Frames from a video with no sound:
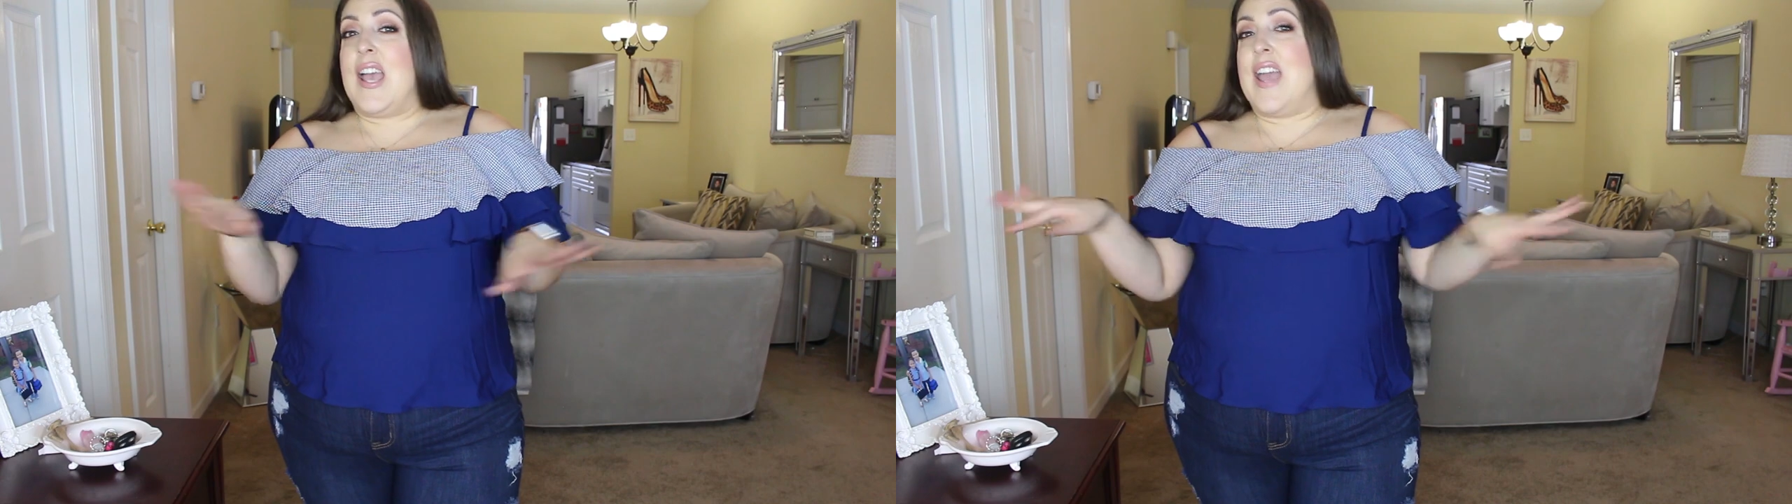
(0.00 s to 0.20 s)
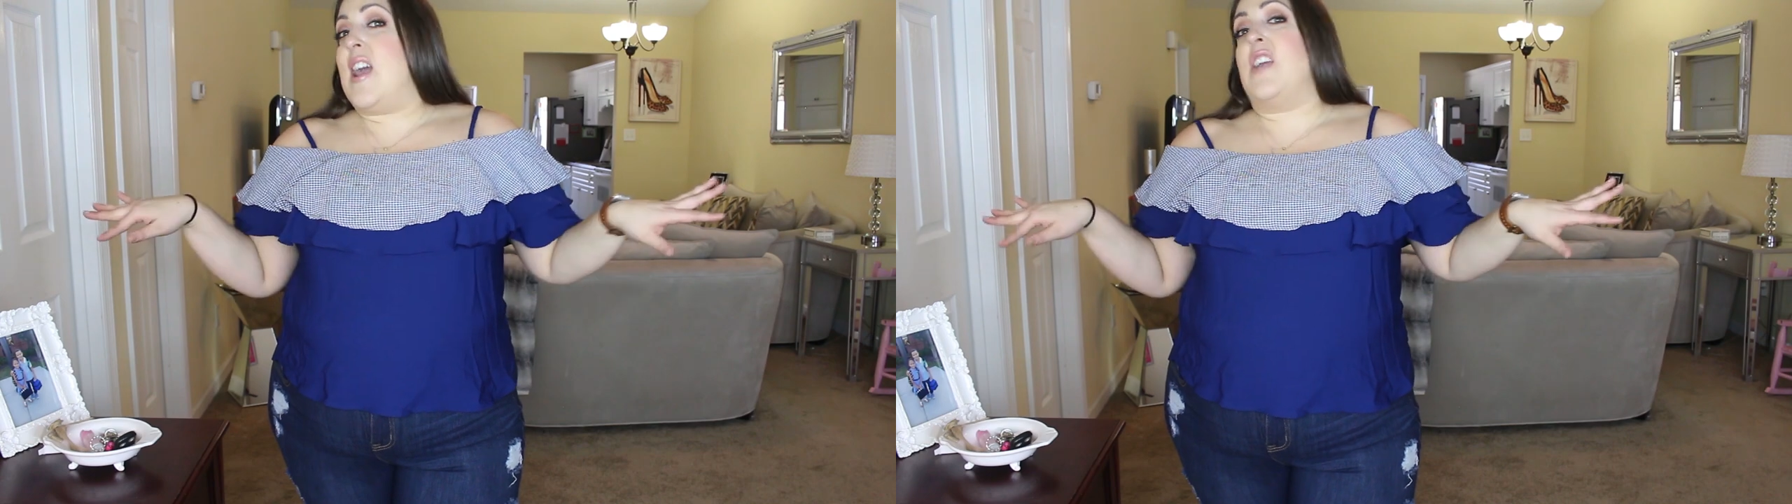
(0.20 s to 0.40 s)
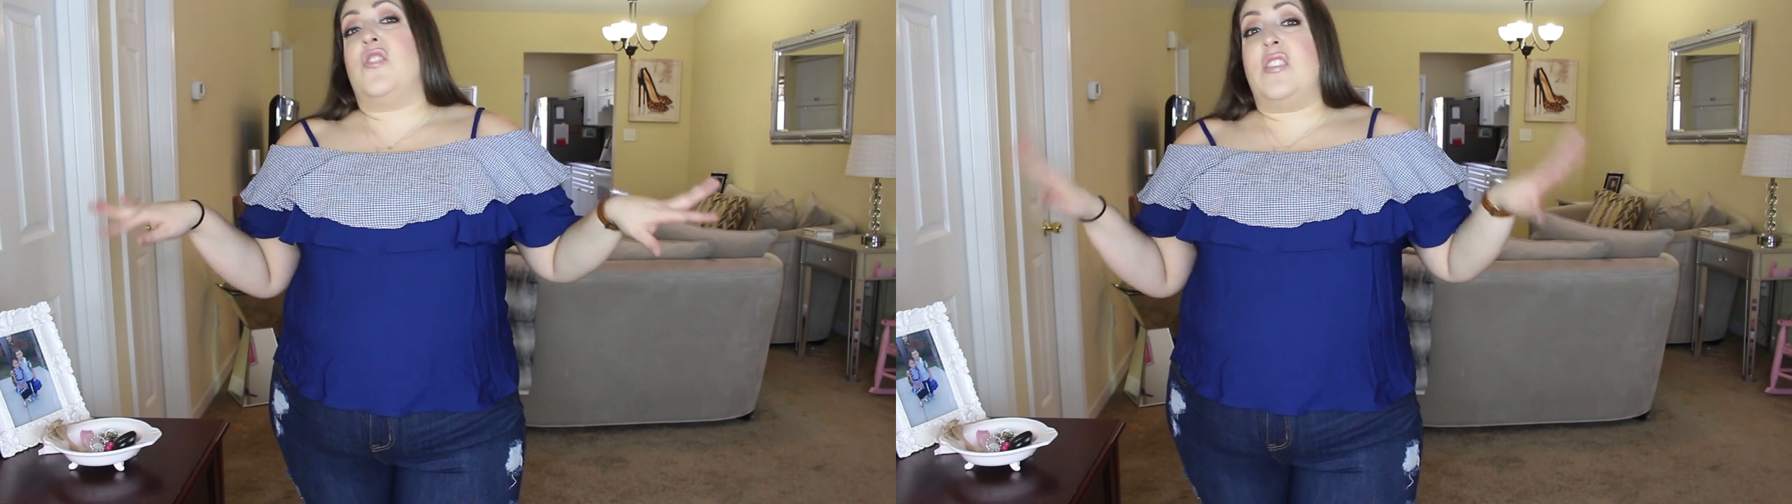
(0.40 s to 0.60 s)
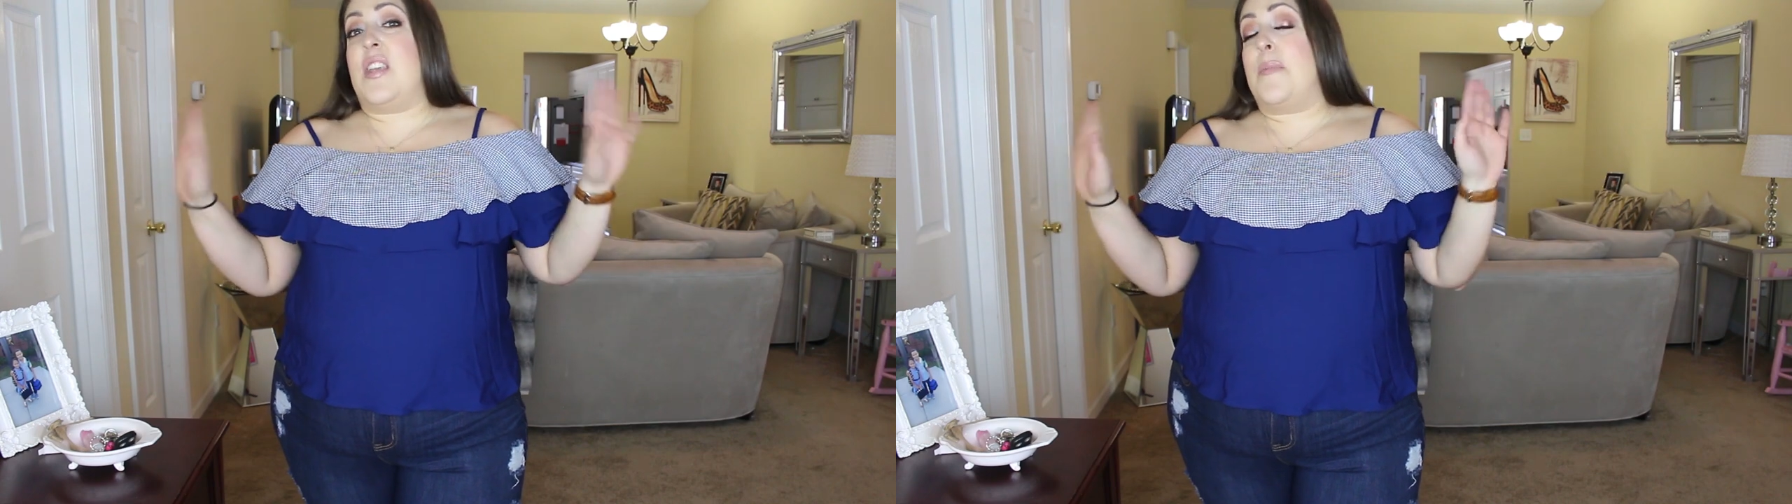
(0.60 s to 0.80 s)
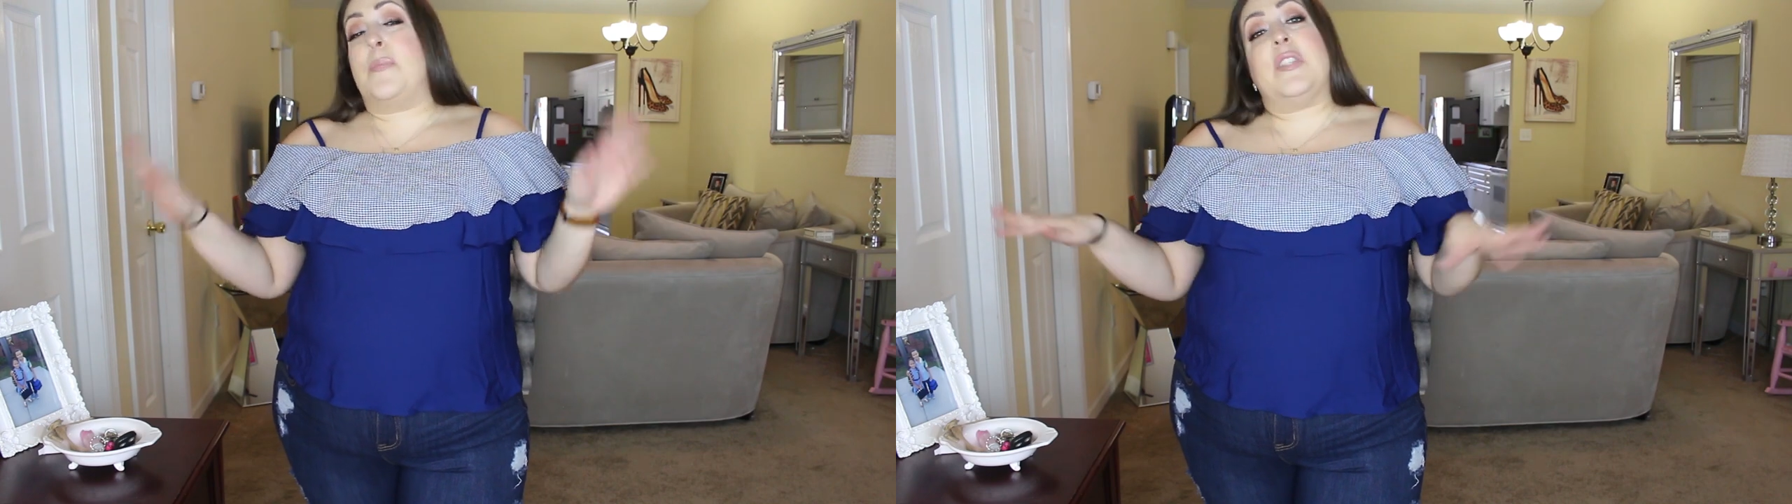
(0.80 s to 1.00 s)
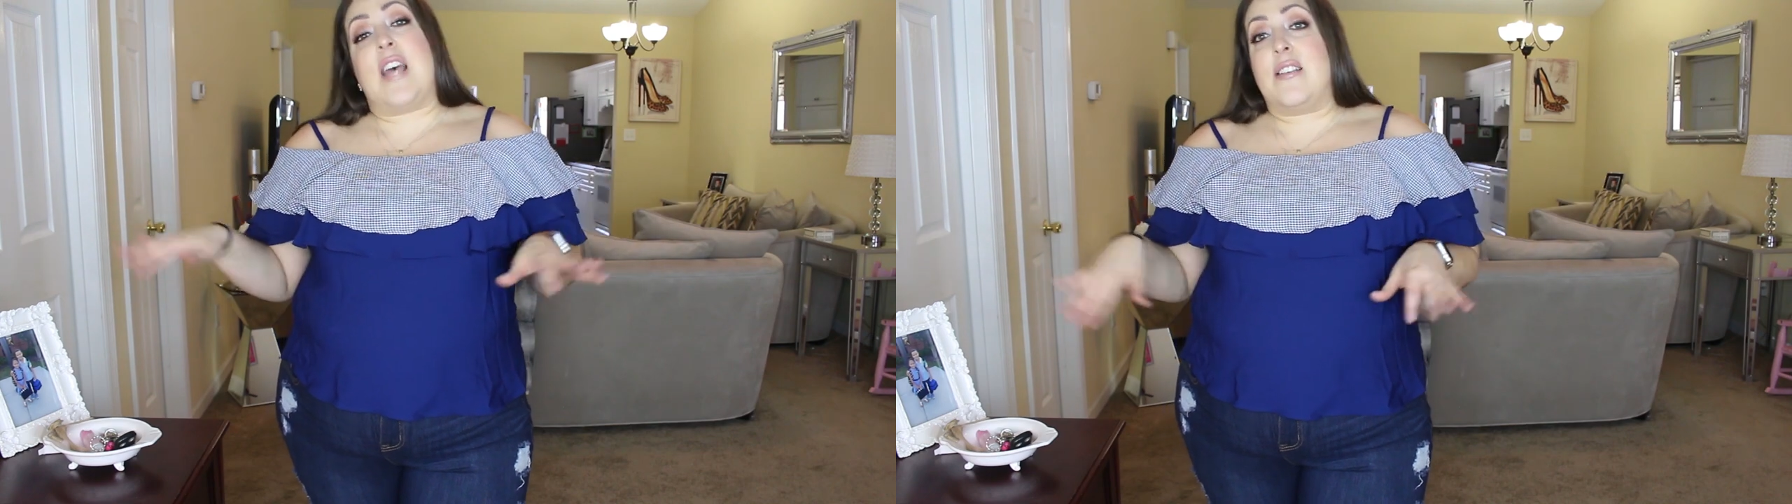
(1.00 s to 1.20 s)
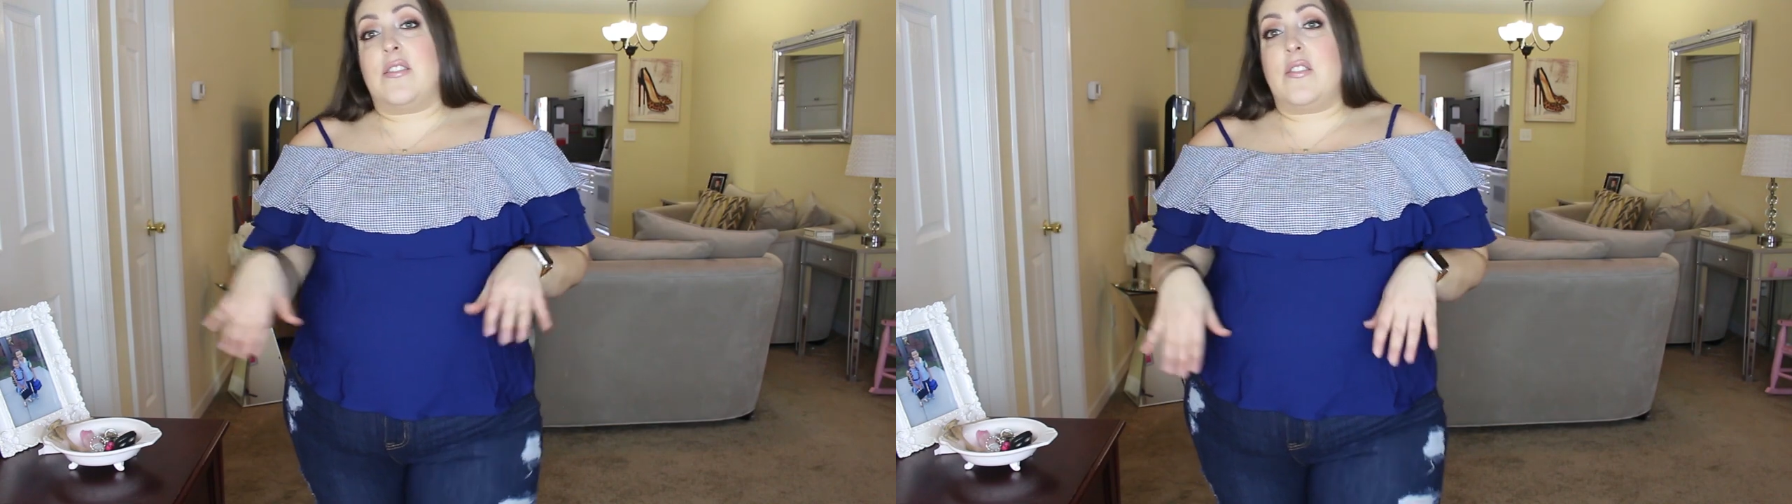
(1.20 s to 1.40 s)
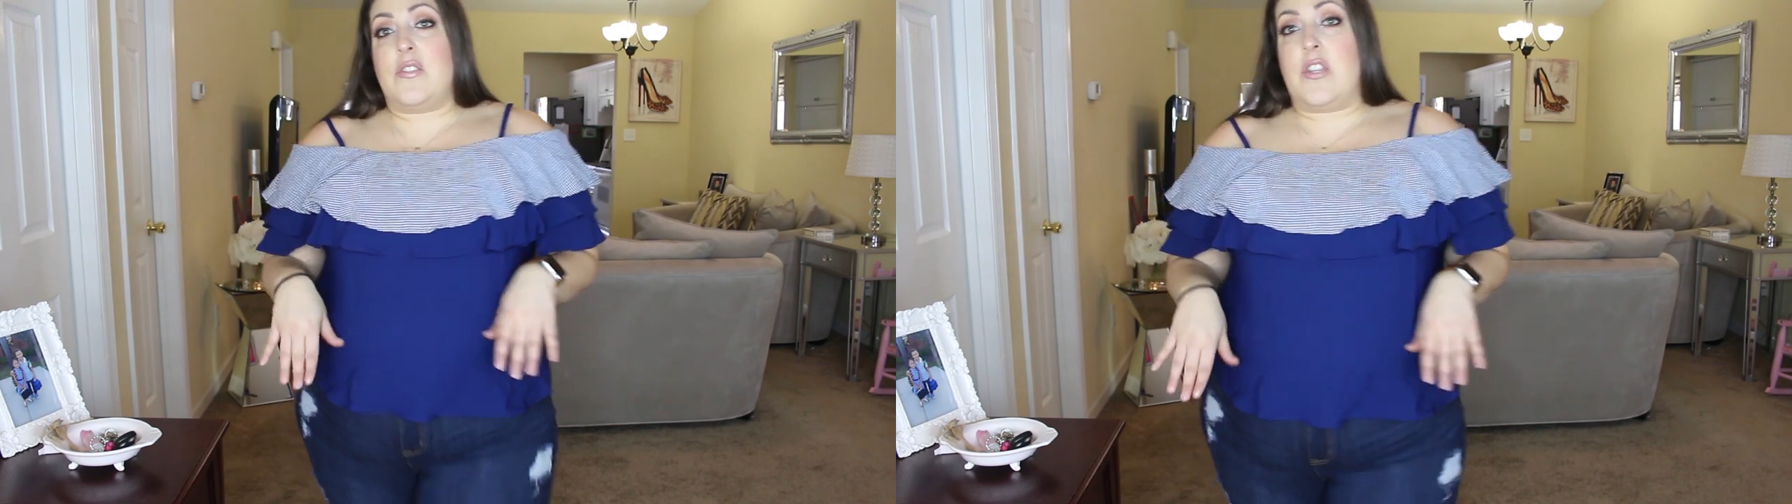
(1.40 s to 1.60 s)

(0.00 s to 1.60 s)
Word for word: and I just am obsessed.